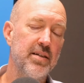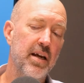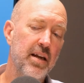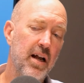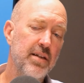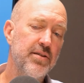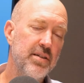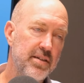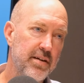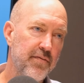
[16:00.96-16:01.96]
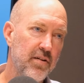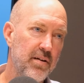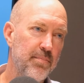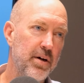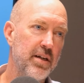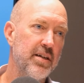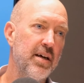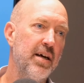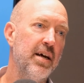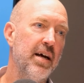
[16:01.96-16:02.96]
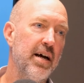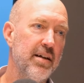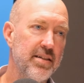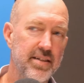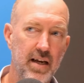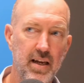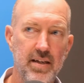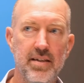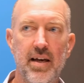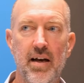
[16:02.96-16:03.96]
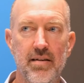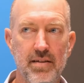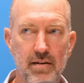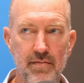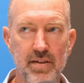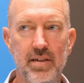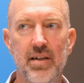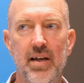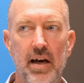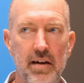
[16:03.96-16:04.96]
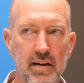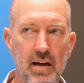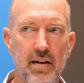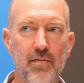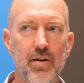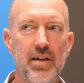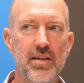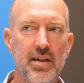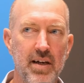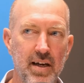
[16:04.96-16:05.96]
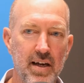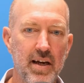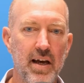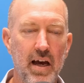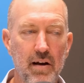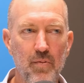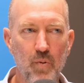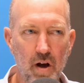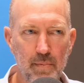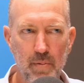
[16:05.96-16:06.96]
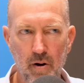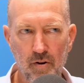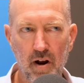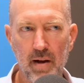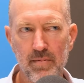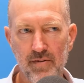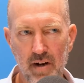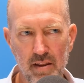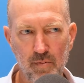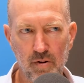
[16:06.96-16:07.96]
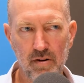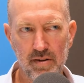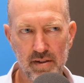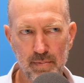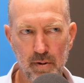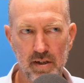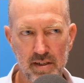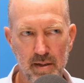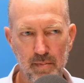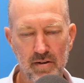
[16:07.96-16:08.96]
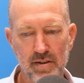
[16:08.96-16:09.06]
technology is different, but how to sell it, how to service it, how to deliver it, how to run programs around the world is pretty similar.